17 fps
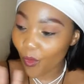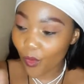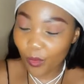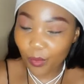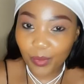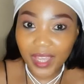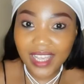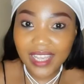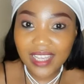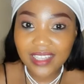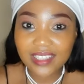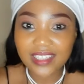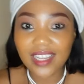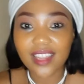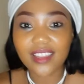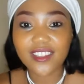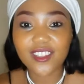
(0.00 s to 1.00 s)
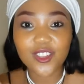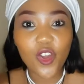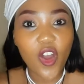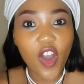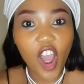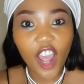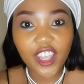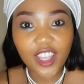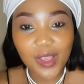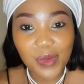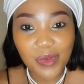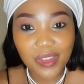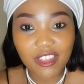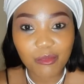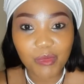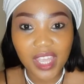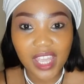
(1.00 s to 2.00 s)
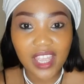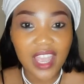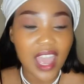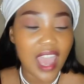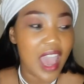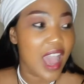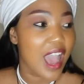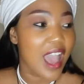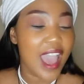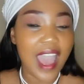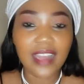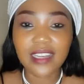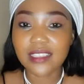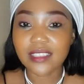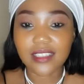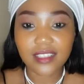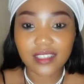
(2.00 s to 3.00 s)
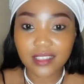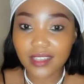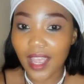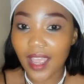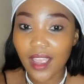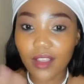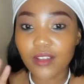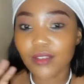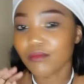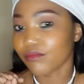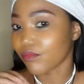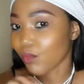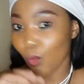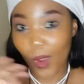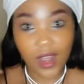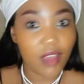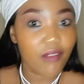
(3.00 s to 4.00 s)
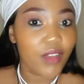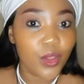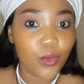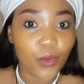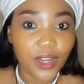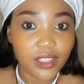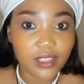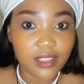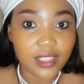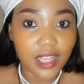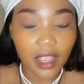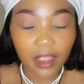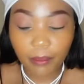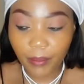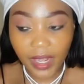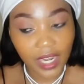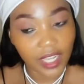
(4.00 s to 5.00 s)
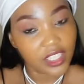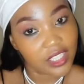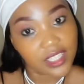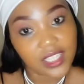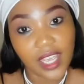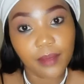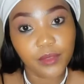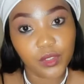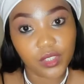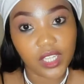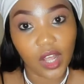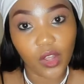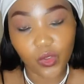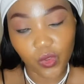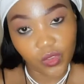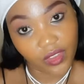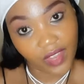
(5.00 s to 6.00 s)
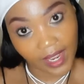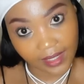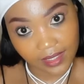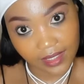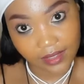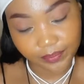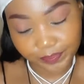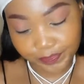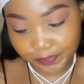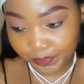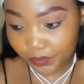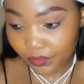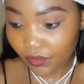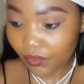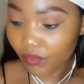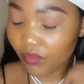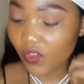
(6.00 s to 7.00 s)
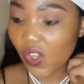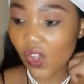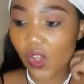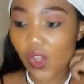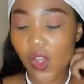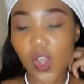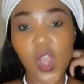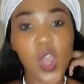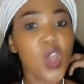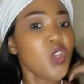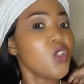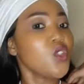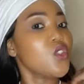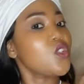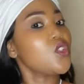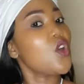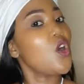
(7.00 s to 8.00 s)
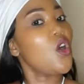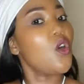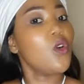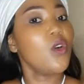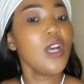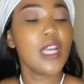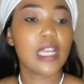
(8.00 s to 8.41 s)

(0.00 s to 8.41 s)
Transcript: piggy, so there's no arguing with me and saying whatever you want to say, but I just came to tell you that. So,